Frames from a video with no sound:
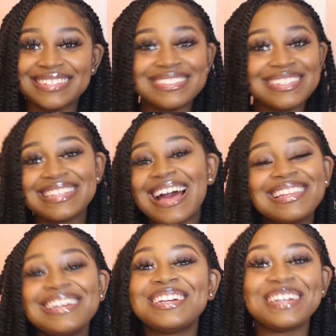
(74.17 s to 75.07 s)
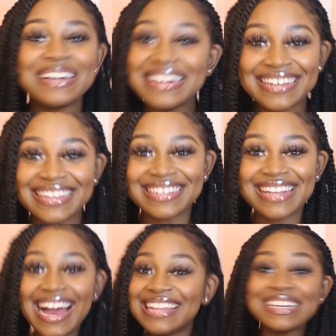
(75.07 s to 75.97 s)
Sis, I look good.
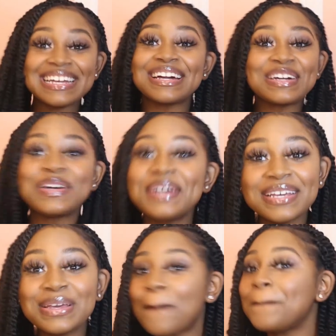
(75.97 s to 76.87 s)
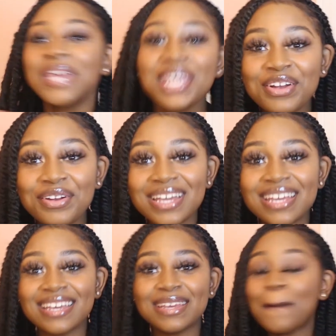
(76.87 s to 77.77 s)
I look good,
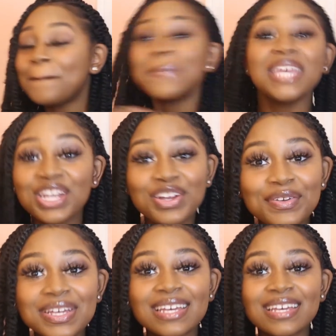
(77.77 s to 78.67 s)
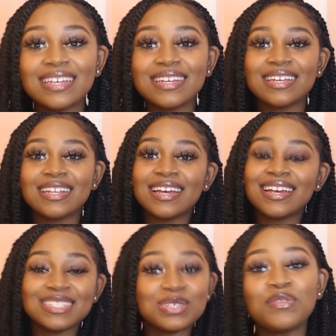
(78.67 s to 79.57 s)
period.
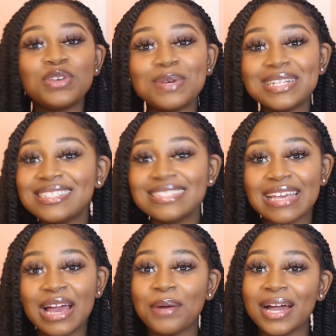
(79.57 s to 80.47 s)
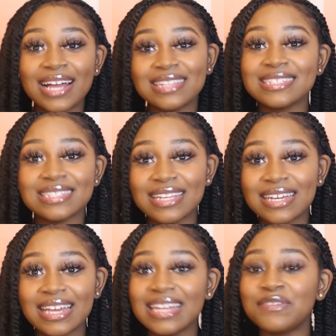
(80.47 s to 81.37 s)
So if you want to see how I got this
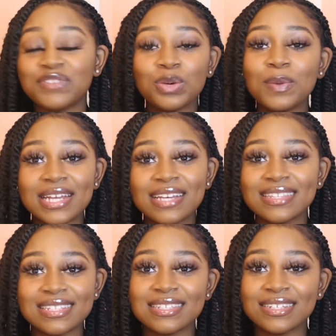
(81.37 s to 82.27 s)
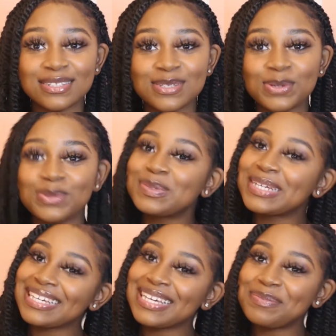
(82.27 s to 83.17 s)
look, and if you want to get this look too,
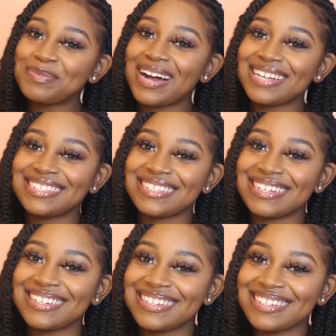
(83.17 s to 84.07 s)
keep watching.